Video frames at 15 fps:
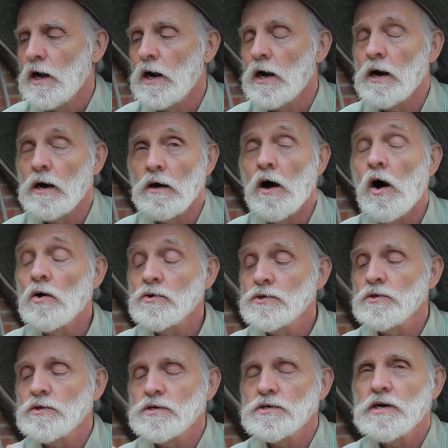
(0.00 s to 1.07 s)

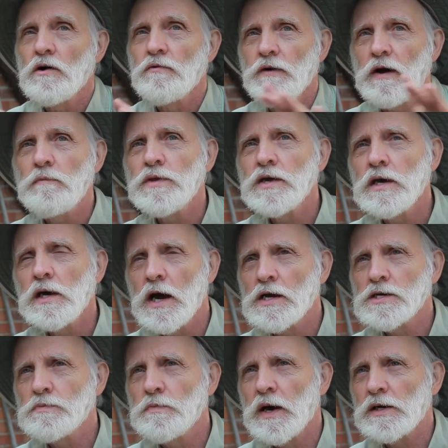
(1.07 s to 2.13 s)
Also, the self-emptying
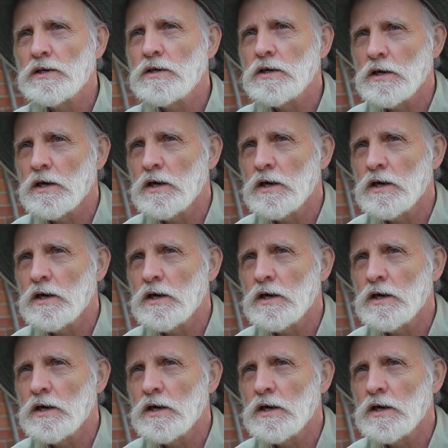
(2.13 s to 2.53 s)
aspect